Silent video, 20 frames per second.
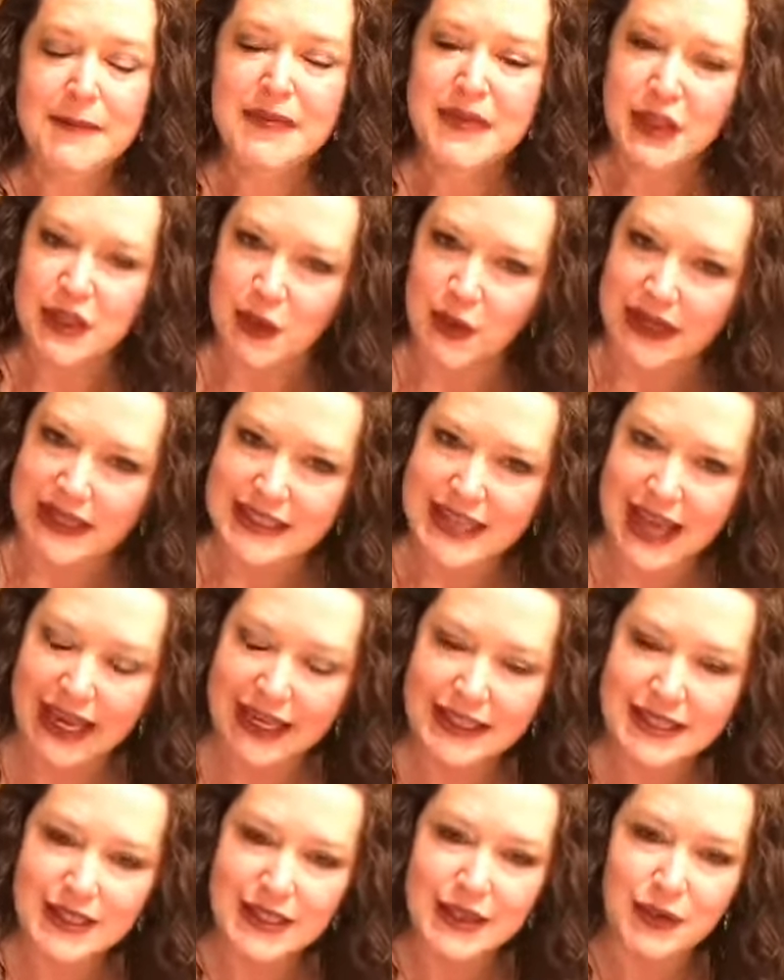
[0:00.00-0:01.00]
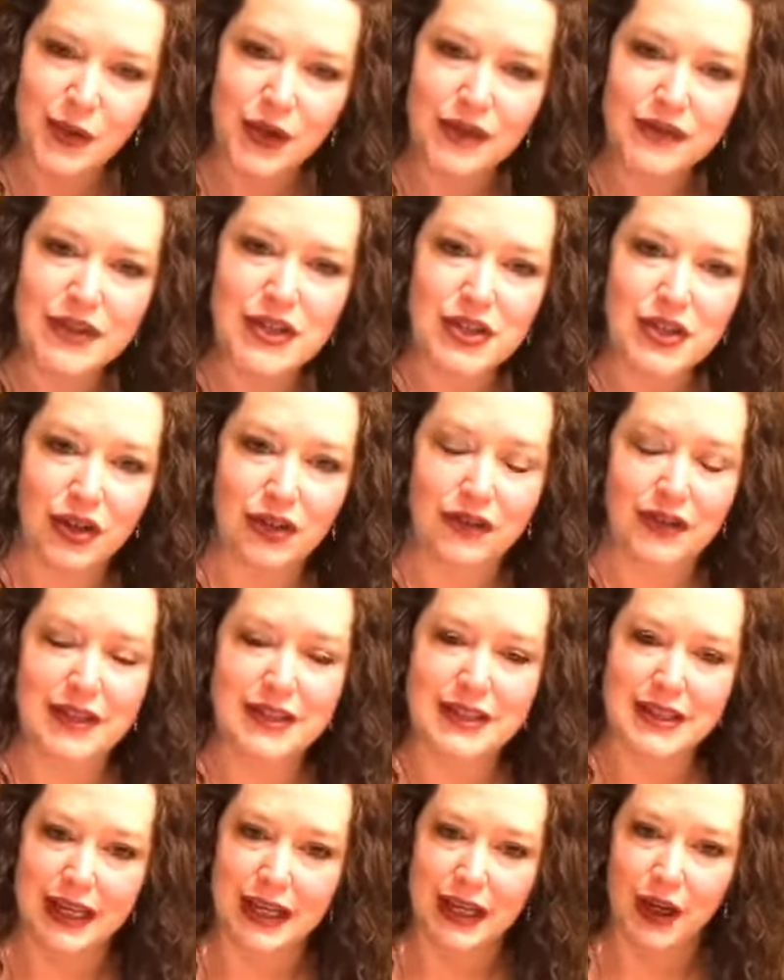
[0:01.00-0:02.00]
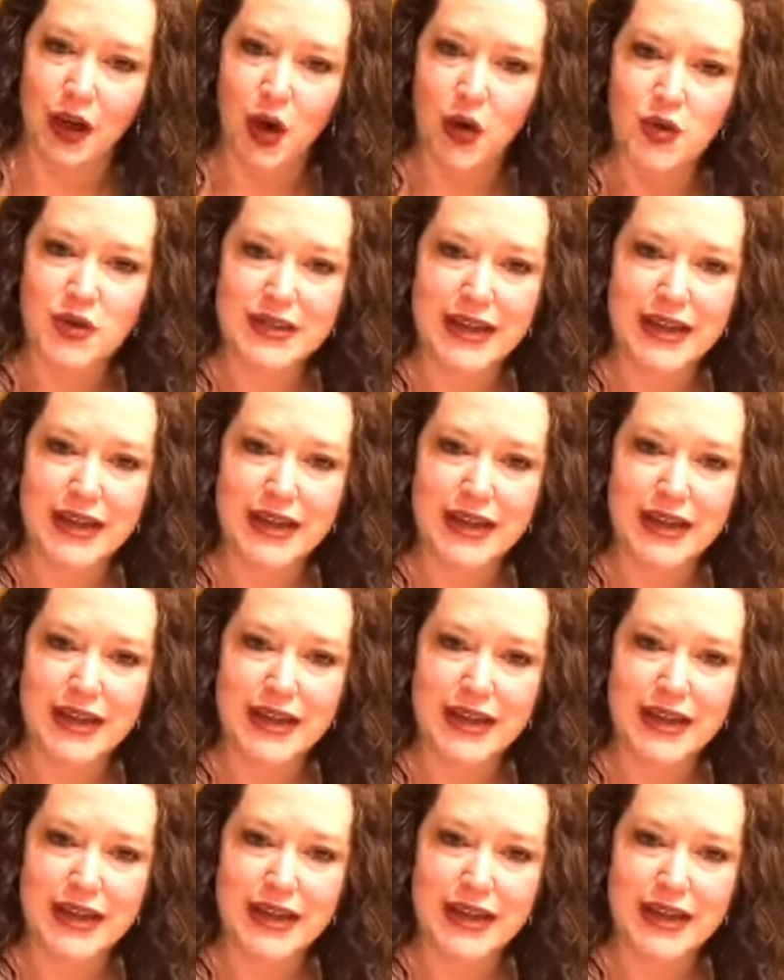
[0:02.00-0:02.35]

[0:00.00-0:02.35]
So he takes one of his servants and he goes